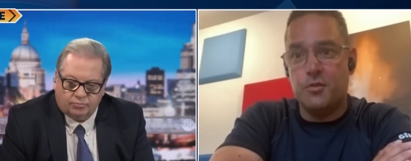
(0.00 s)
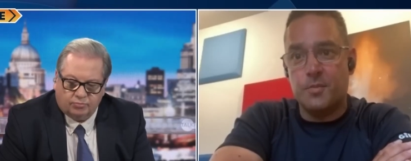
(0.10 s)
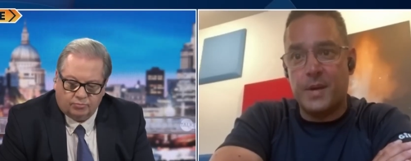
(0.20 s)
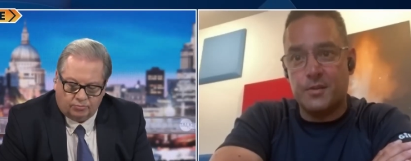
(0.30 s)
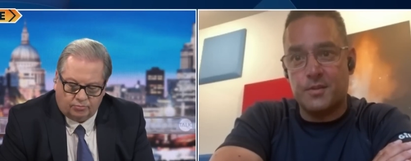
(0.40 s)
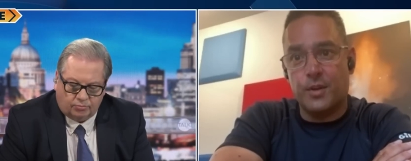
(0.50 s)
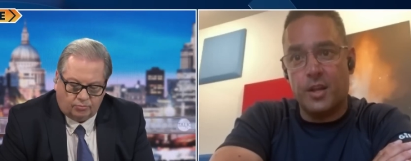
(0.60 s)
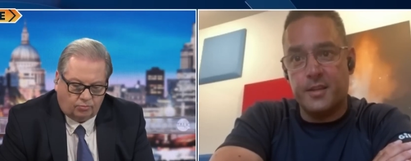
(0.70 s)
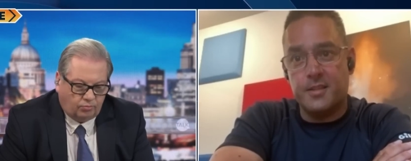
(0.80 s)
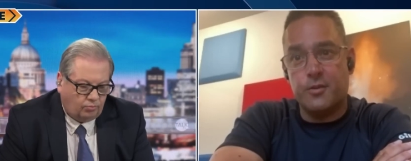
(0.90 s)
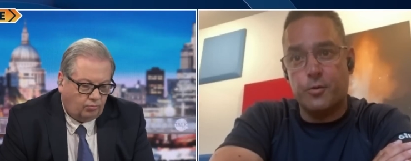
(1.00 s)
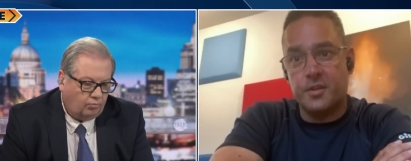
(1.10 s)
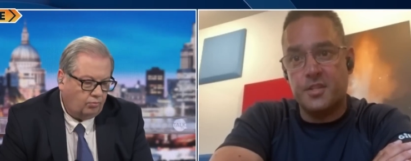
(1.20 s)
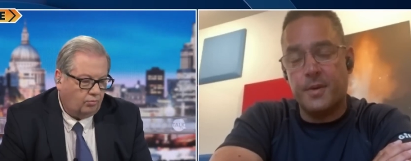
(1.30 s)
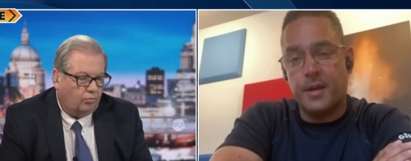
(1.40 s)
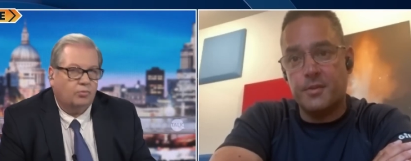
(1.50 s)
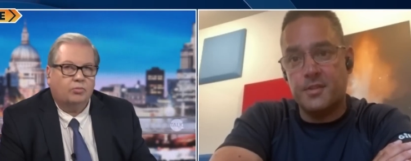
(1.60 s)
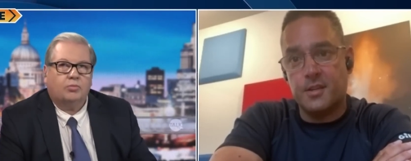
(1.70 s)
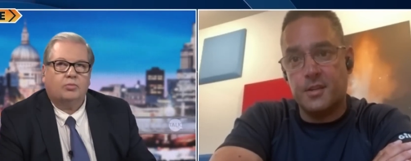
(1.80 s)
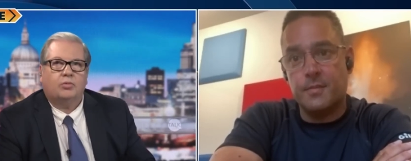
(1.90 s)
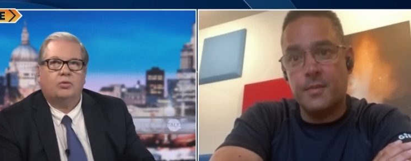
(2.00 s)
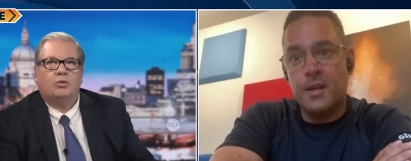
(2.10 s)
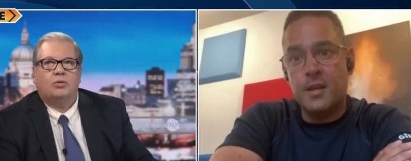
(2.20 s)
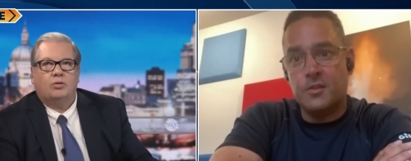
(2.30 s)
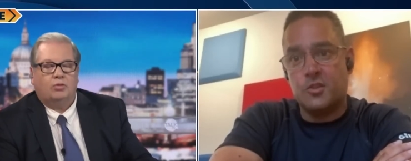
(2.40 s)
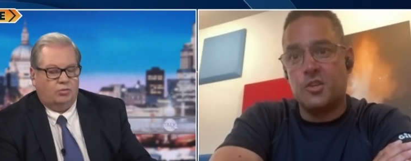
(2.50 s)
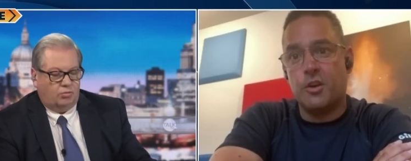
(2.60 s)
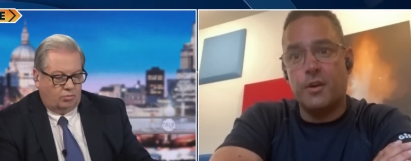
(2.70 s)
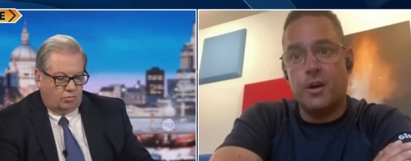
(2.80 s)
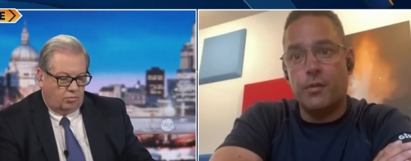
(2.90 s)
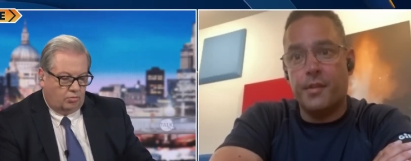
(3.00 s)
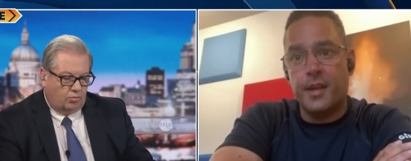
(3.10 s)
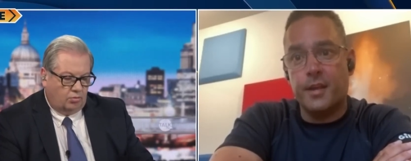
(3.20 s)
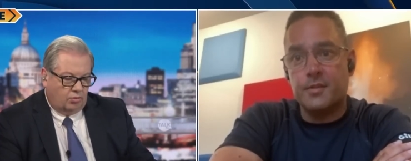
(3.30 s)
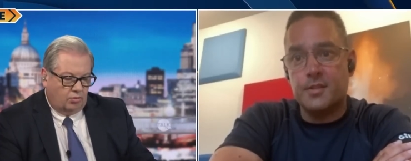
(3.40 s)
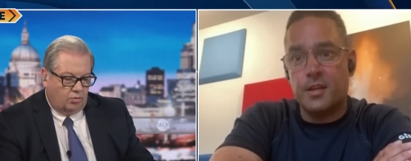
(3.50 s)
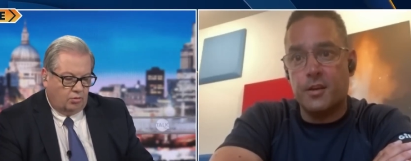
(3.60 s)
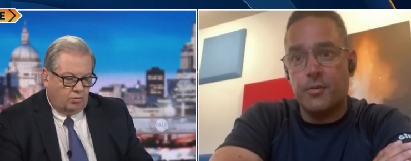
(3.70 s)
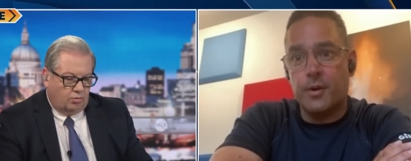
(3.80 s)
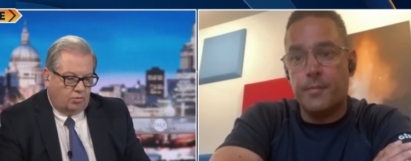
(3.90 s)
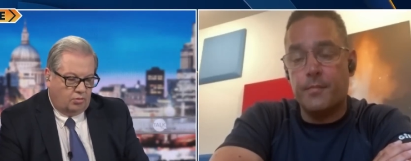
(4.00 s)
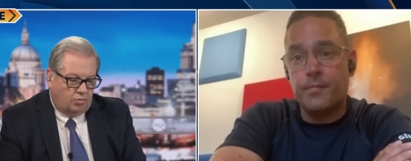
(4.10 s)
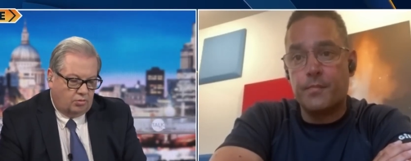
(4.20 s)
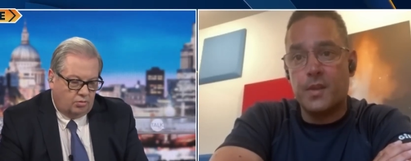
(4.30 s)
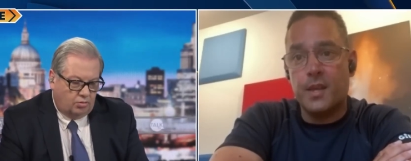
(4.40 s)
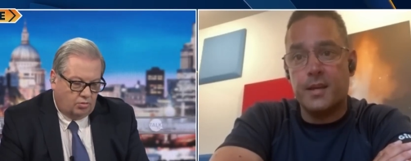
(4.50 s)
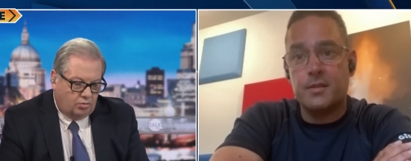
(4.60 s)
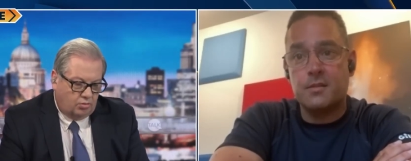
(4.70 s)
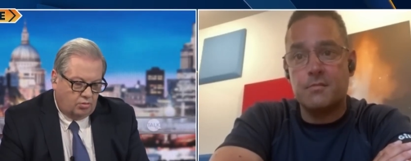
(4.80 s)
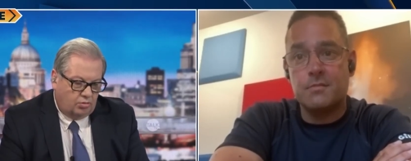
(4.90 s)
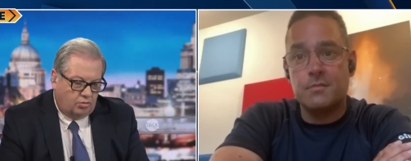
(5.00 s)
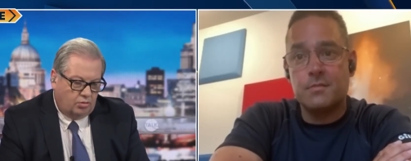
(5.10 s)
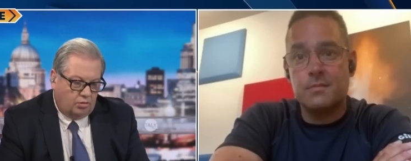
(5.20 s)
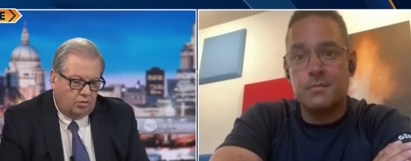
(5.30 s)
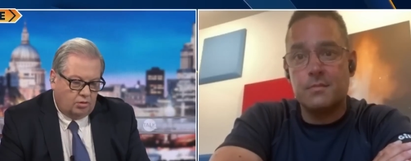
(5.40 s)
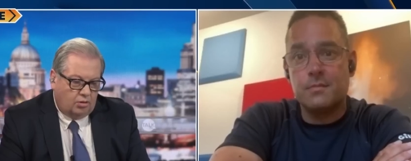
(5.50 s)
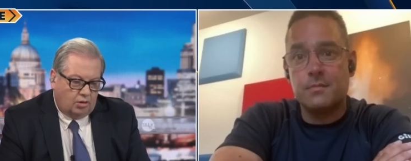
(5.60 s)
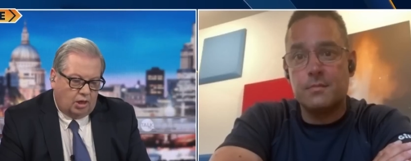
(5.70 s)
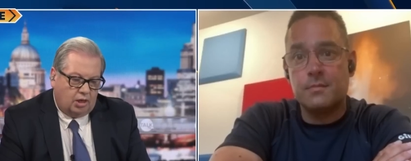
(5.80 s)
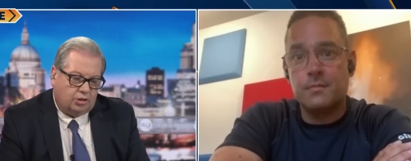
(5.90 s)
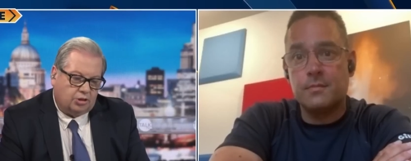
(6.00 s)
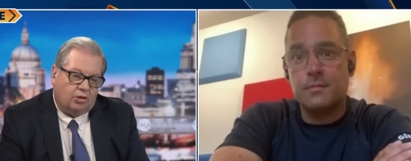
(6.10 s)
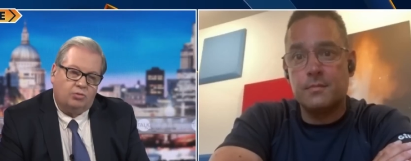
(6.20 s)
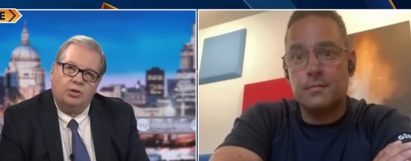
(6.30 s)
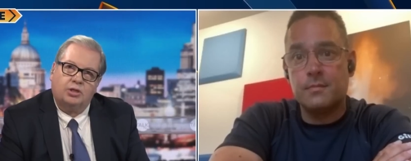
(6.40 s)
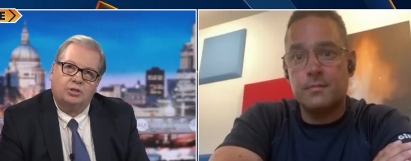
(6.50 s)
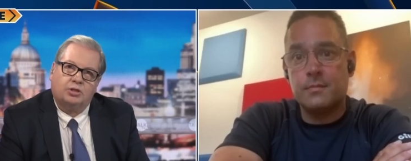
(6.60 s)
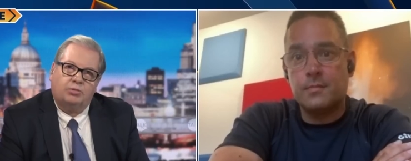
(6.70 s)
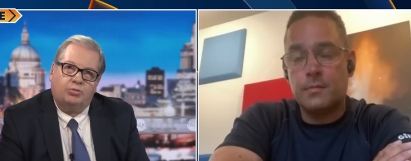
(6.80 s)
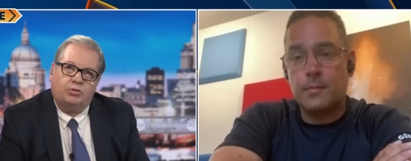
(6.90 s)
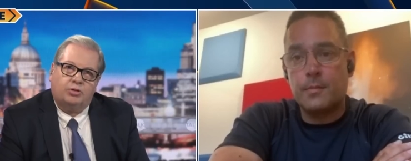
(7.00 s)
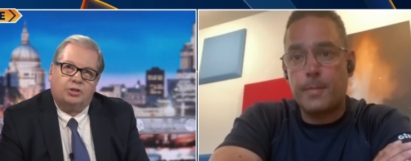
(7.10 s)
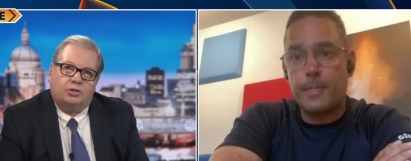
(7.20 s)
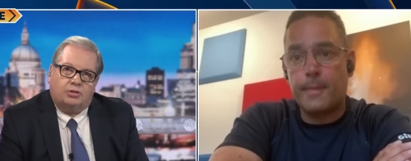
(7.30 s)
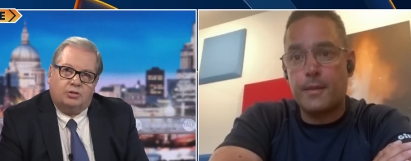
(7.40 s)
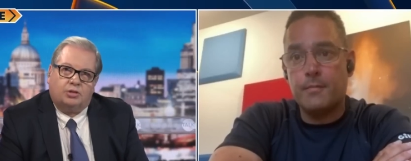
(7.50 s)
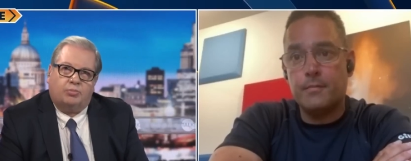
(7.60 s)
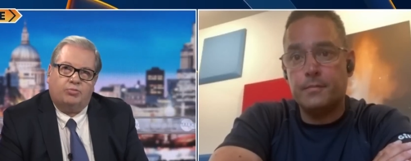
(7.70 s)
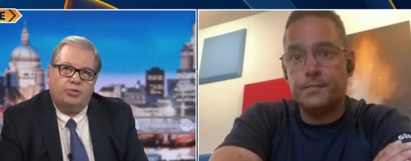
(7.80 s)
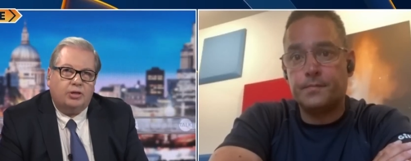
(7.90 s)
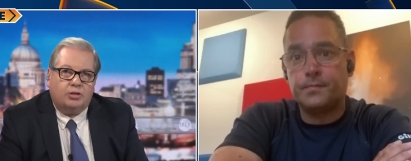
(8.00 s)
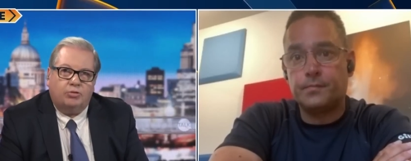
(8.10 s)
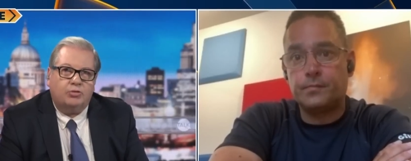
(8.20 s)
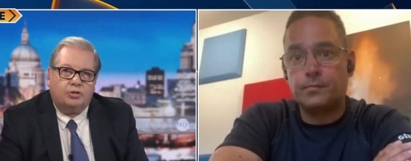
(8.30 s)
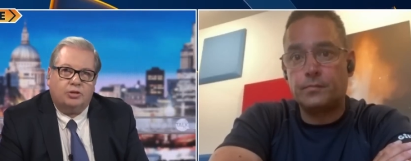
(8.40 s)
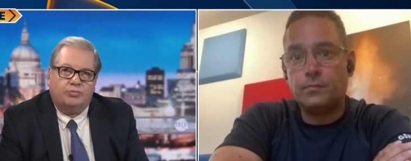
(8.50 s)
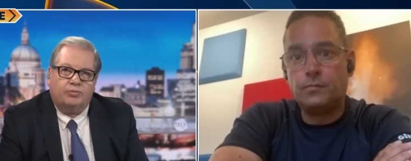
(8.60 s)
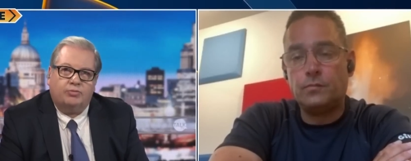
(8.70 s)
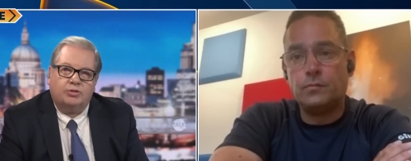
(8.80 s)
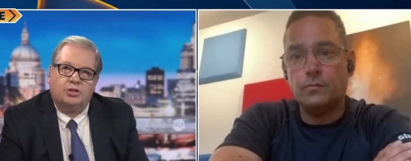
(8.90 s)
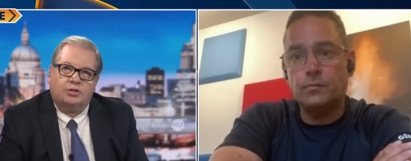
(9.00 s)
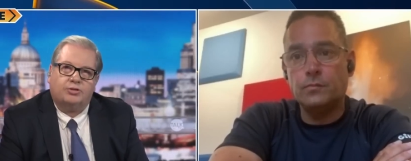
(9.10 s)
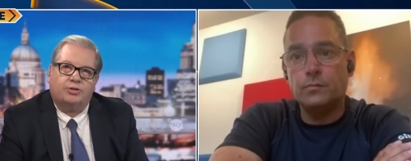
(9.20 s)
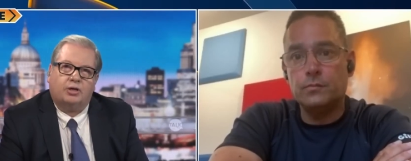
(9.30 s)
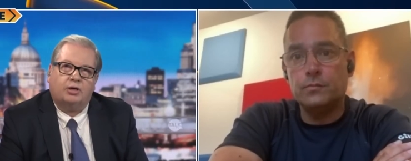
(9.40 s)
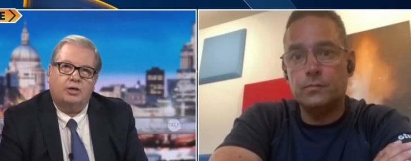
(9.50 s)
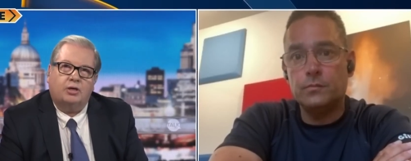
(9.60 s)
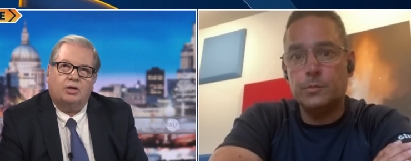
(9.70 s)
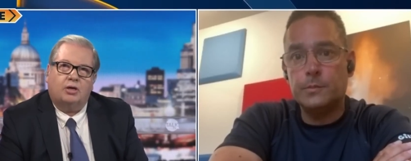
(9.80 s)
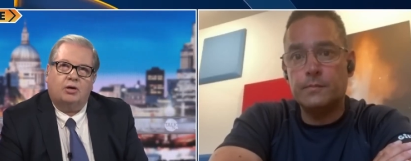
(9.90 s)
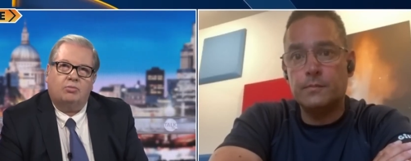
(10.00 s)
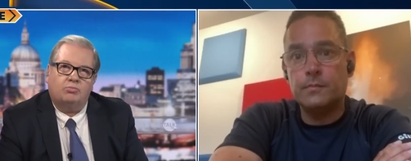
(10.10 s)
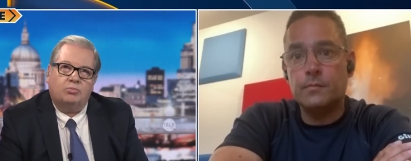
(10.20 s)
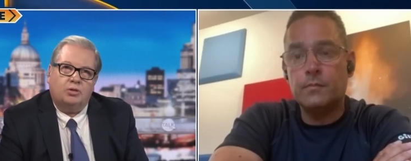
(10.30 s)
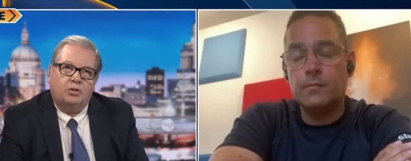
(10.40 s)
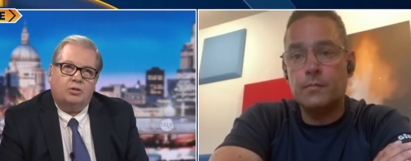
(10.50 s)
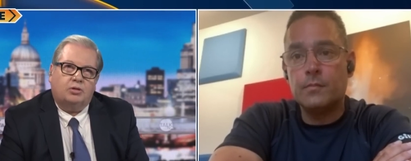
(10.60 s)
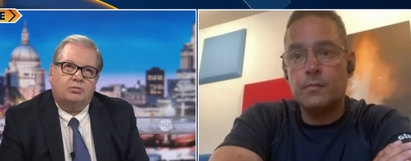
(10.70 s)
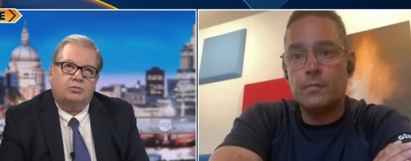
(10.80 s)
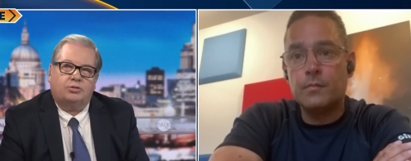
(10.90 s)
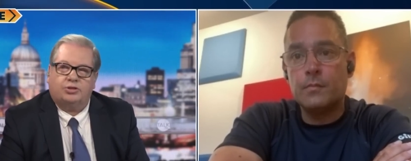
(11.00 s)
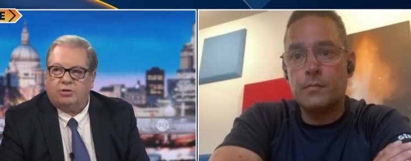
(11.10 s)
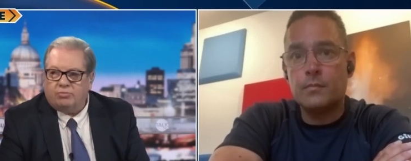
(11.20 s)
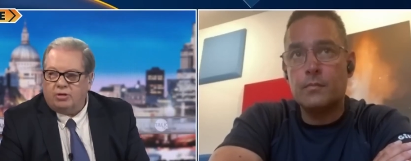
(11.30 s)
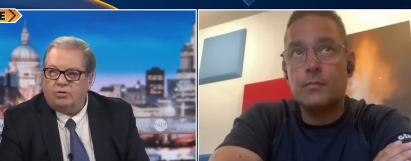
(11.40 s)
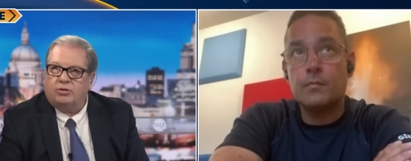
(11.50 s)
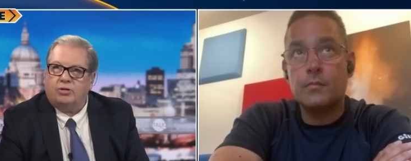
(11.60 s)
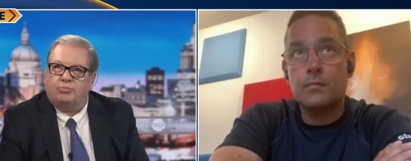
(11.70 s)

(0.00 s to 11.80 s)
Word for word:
Speaker 1: huge amounts of light in order to be able to to show the whole thing. So, um, yes.
Speaker 2: And so, is the community, the submarine community, if there is such a thing, um, generally looking